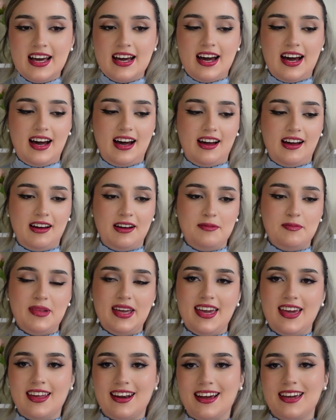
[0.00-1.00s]

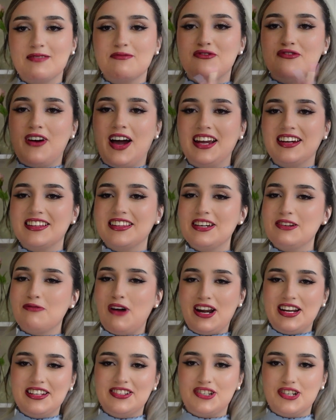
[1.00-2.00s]
And I'm finally
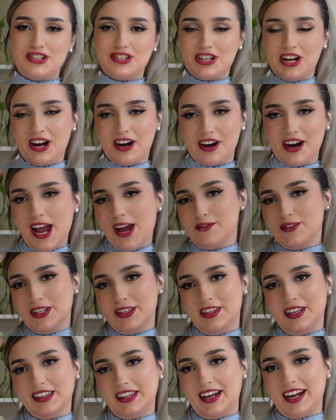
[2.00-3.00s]
ready to share
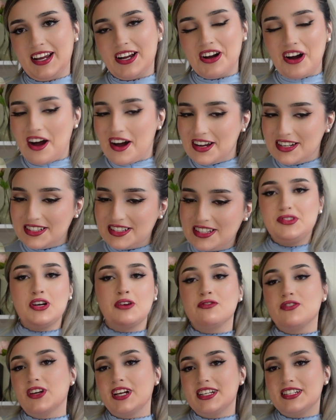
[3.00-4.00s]
everything that I got.
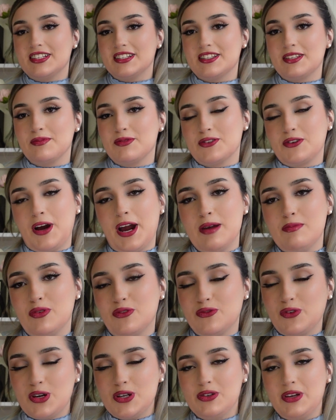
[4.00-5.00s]
Don't forget to subscribe
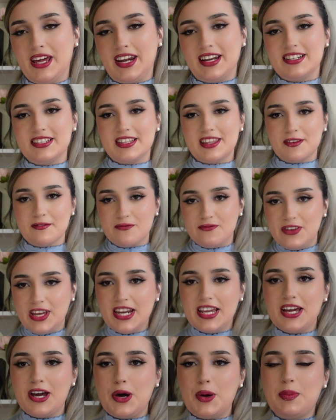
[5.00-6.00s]
before you get into the
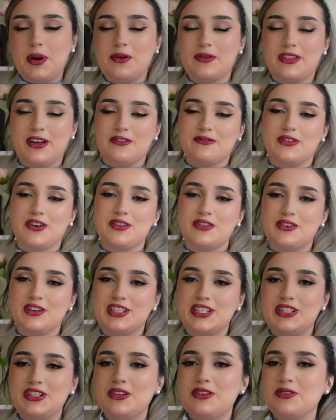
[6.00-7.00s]
video, but without further
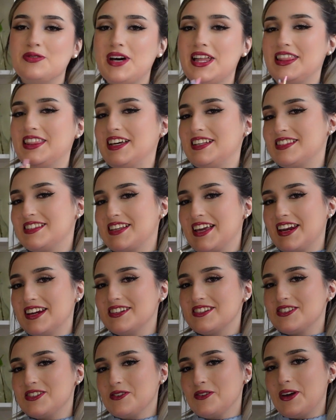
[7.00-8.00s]
ado, let's get
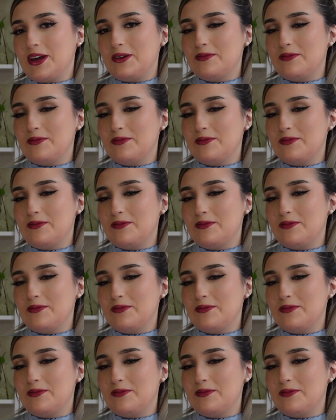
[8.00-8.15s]
into it.